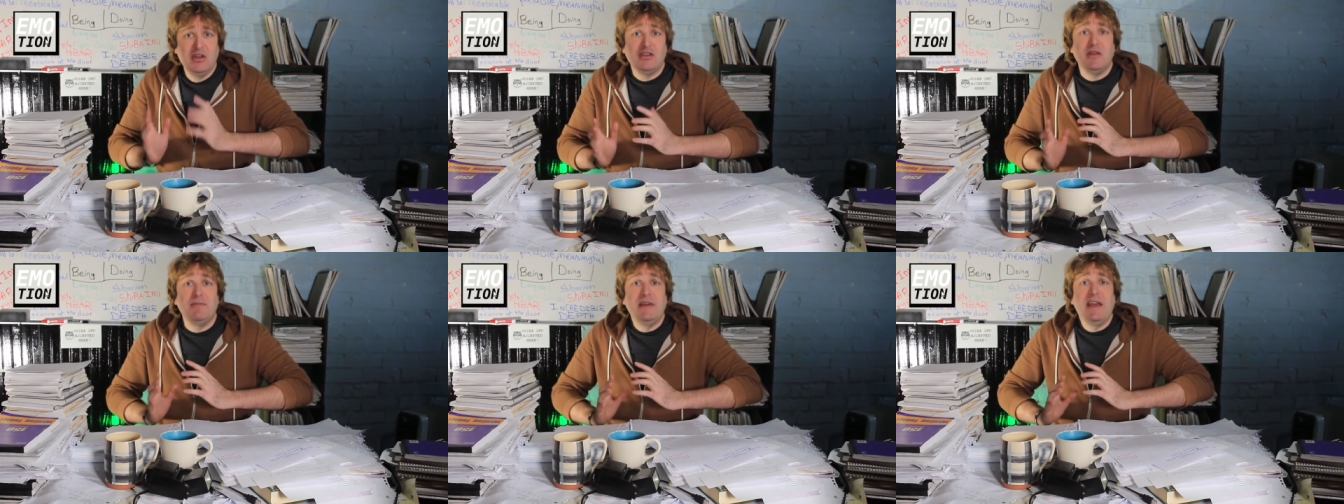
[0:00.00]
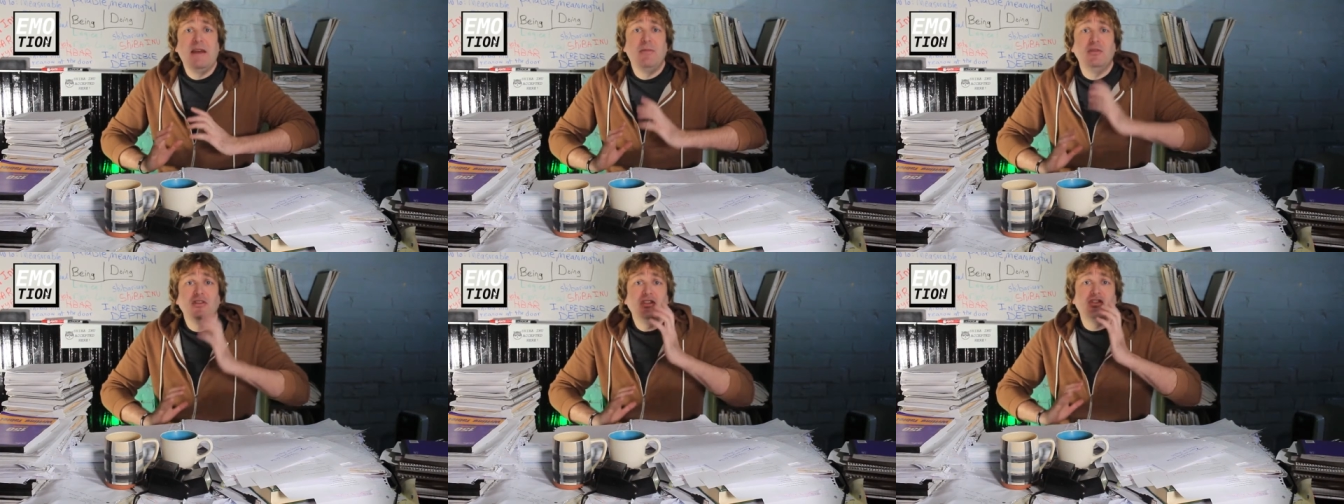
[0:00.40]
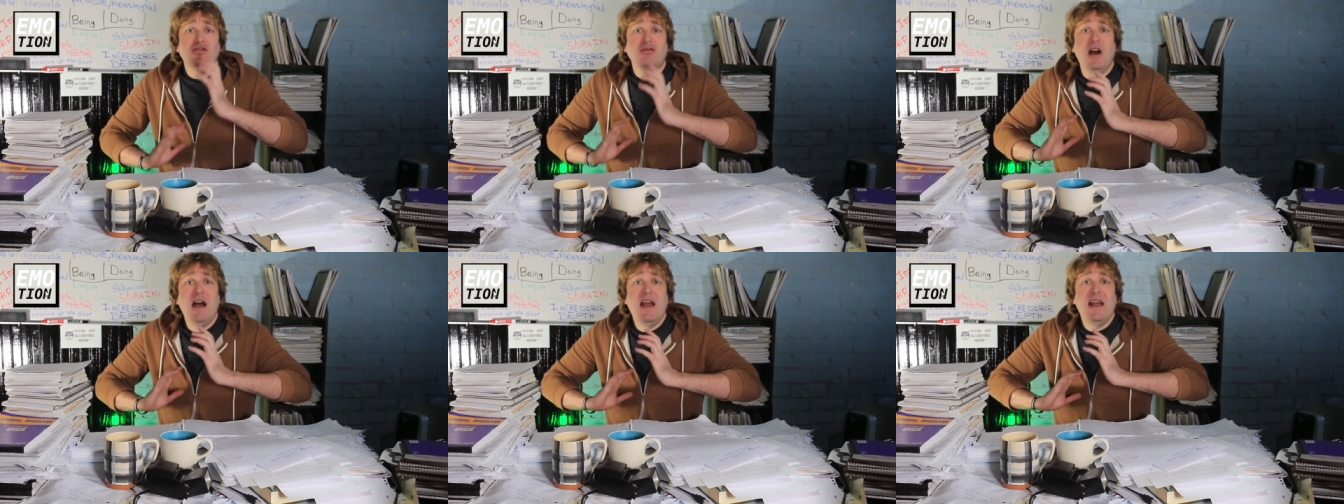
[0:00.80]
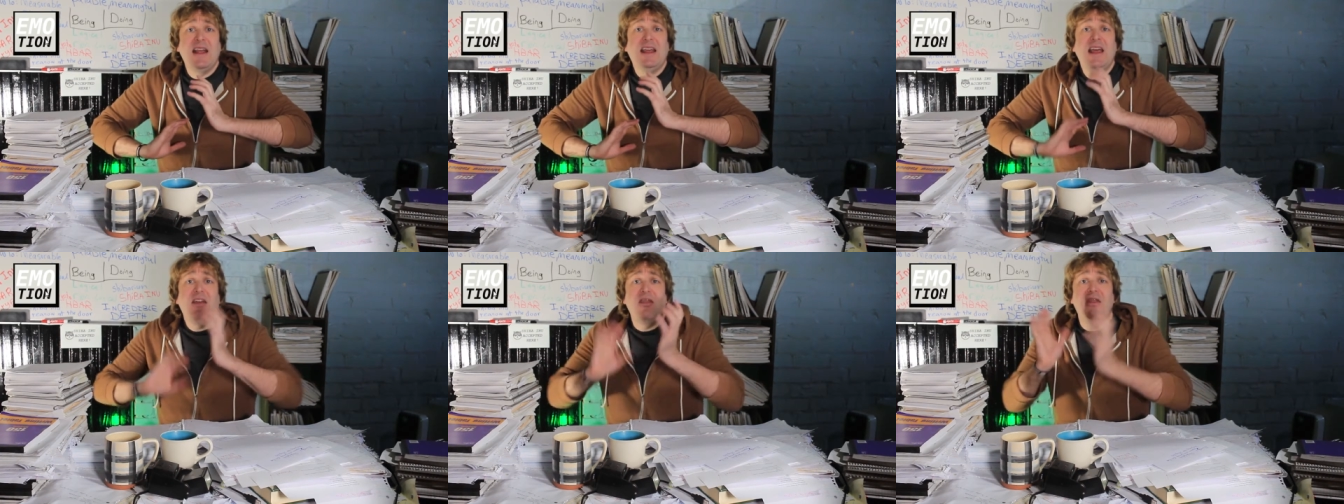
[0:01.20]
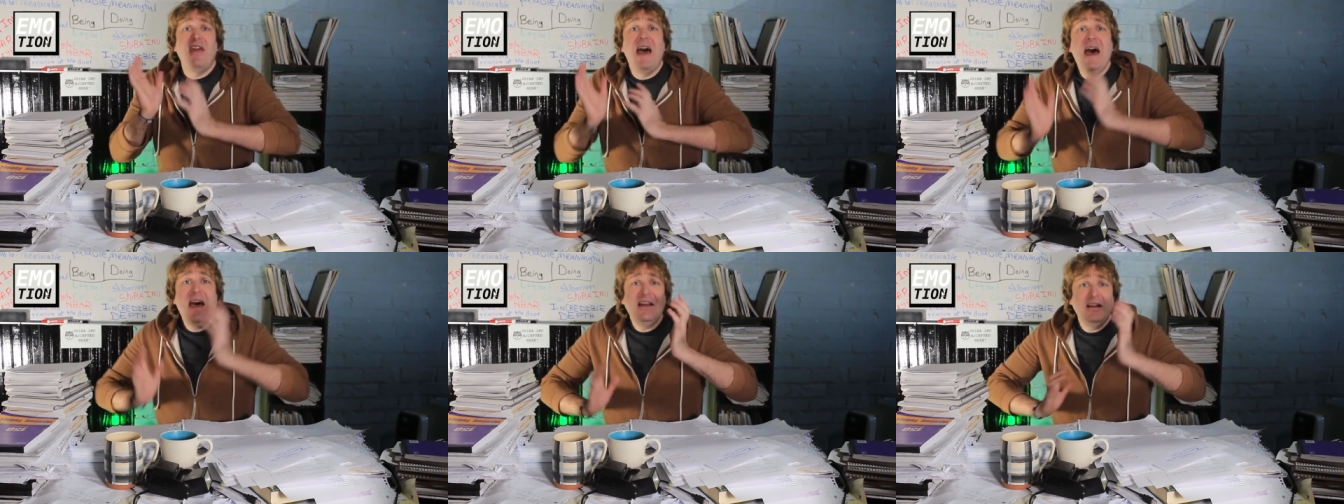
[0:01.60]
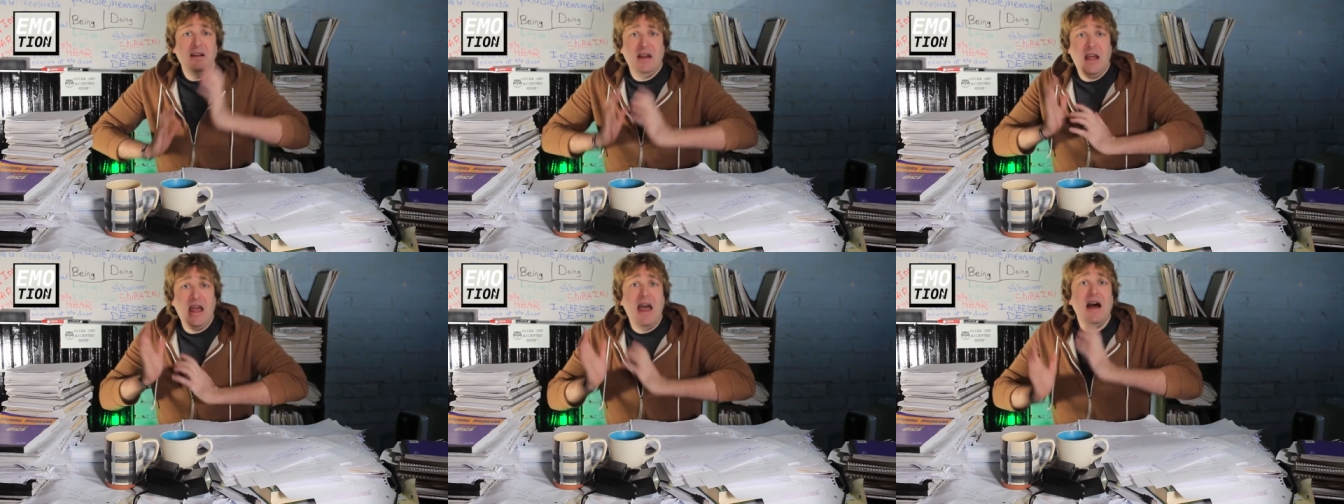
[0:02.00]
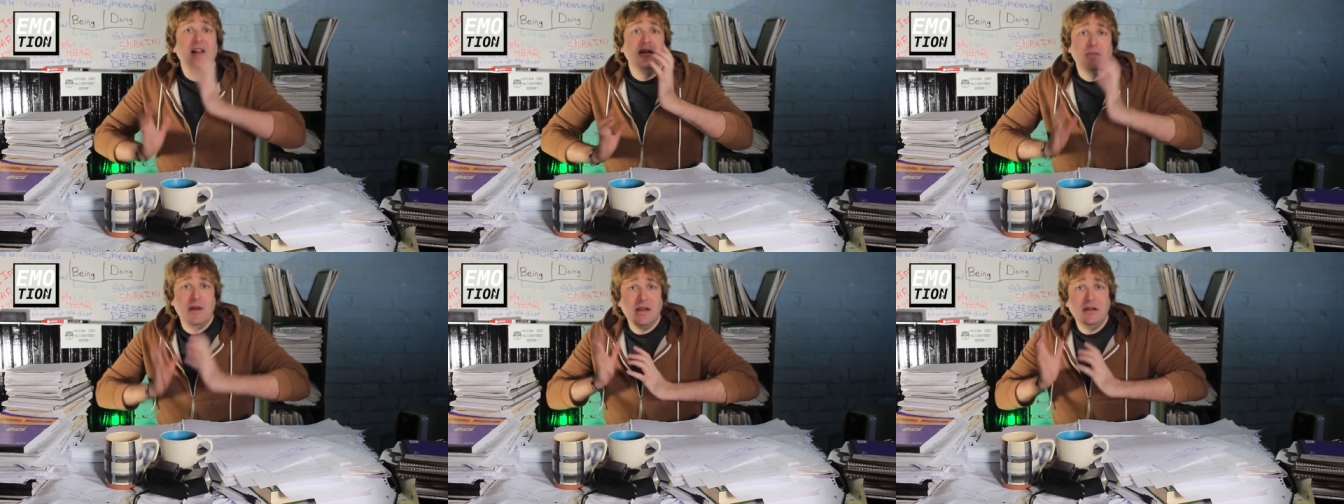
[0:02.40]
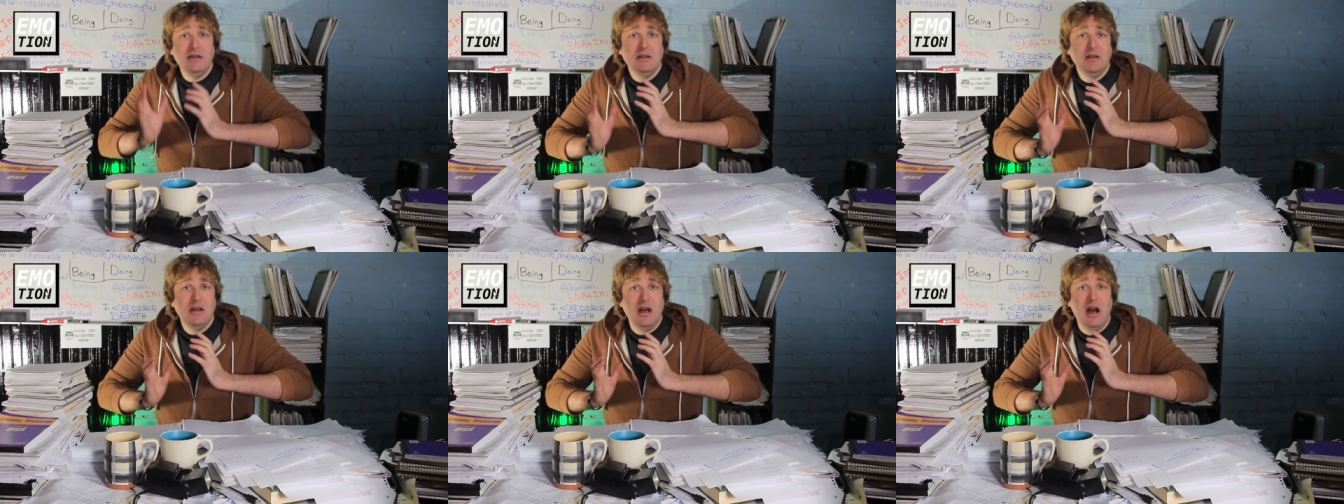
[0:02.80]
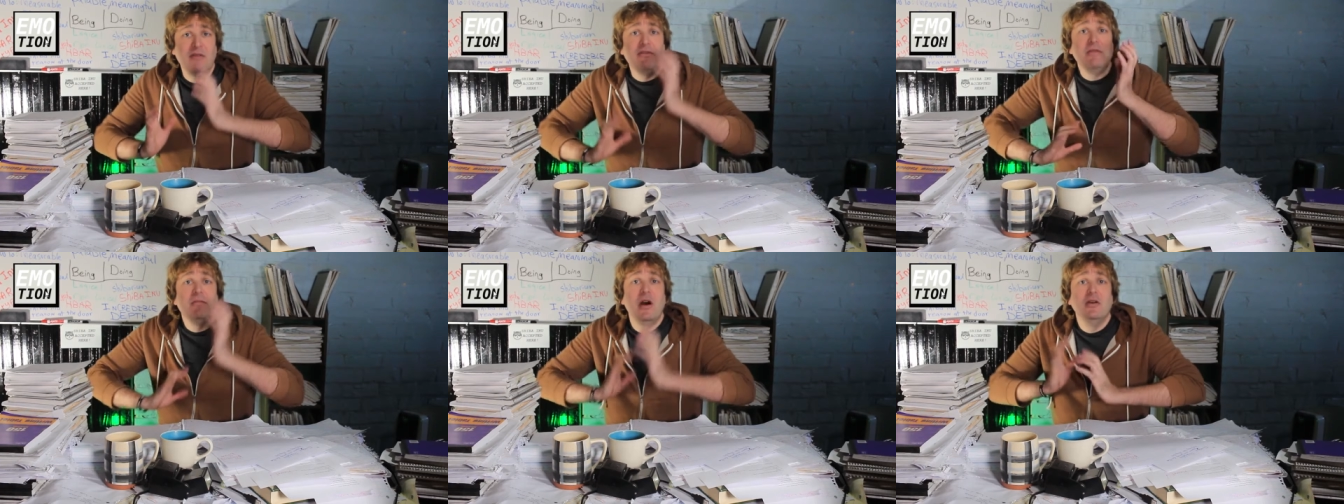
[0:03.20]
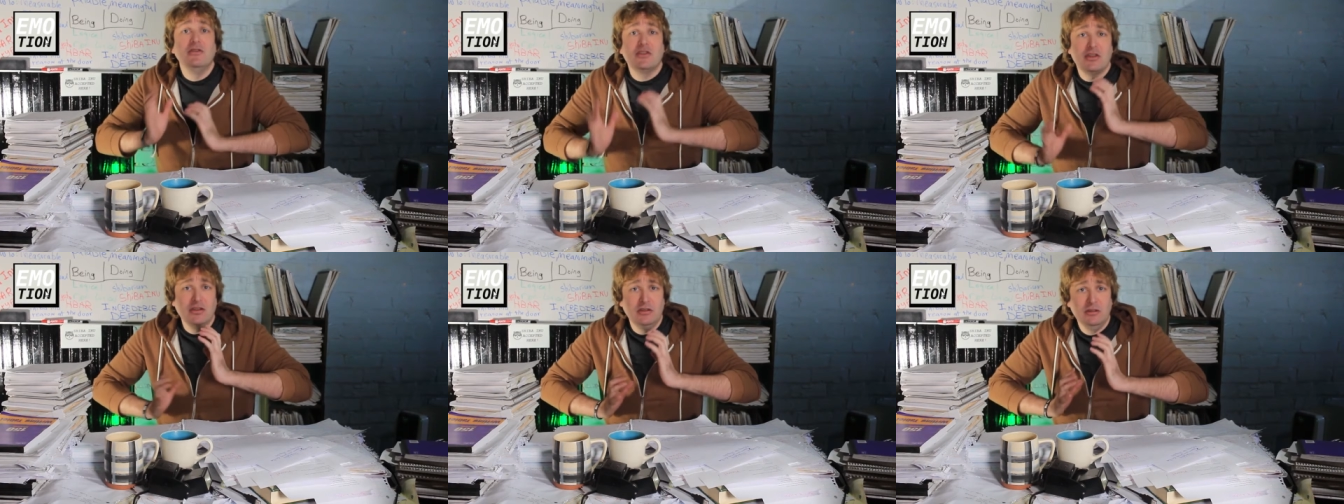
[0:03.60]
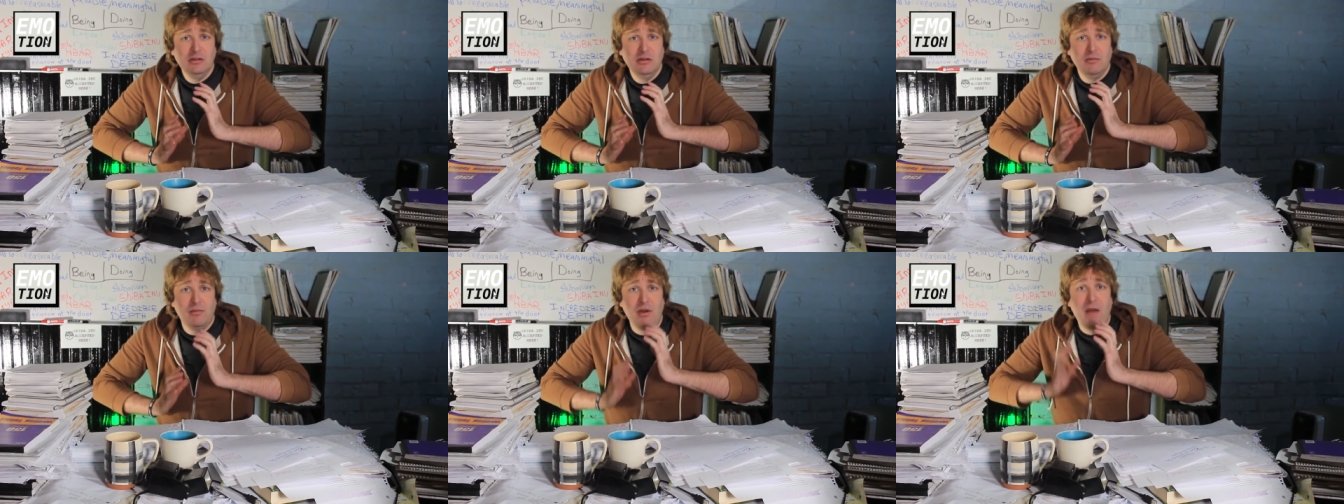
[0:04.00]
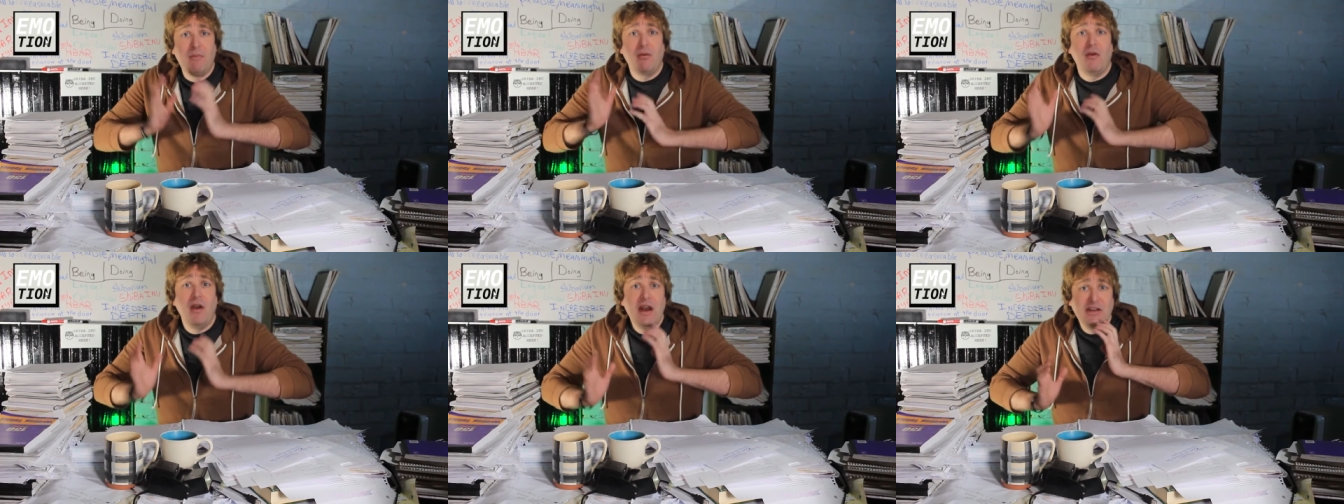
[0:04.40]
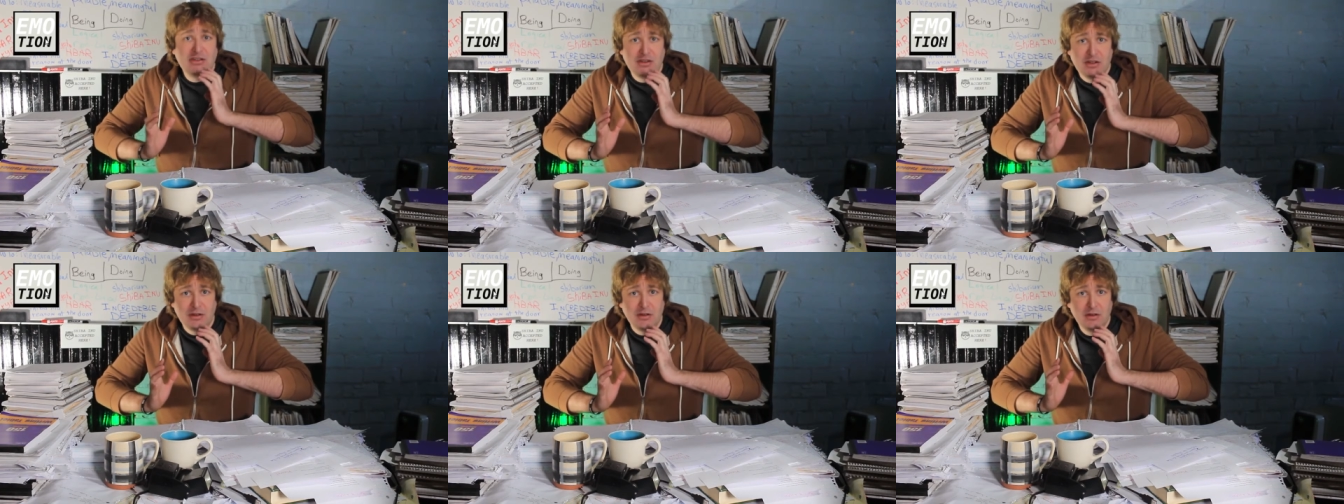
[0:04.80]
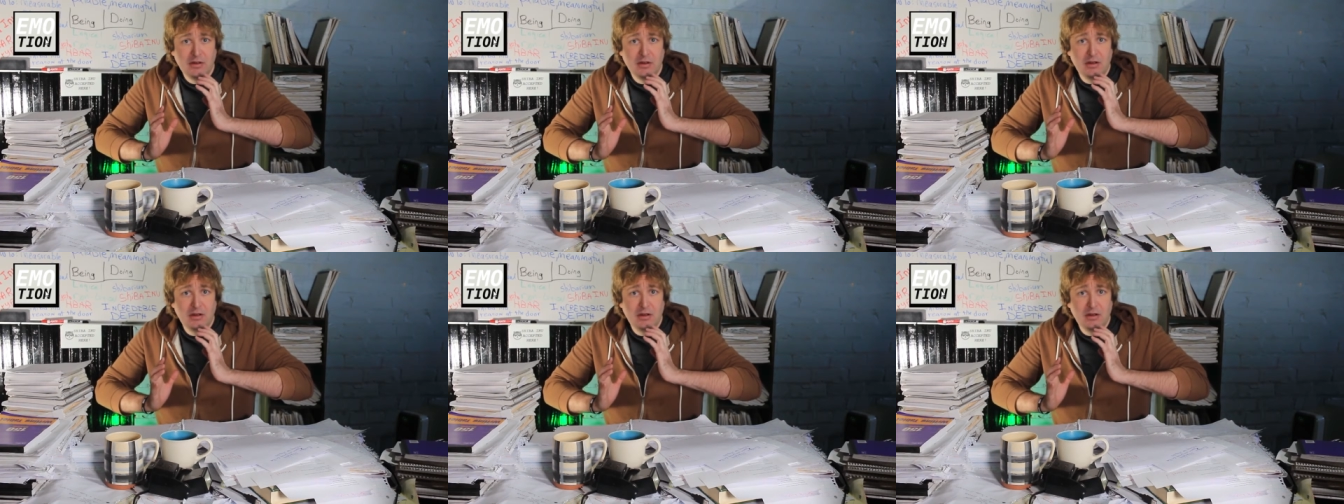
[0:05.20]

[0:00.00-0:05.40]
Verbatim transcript: to be able to try and get that element of emotional preparation,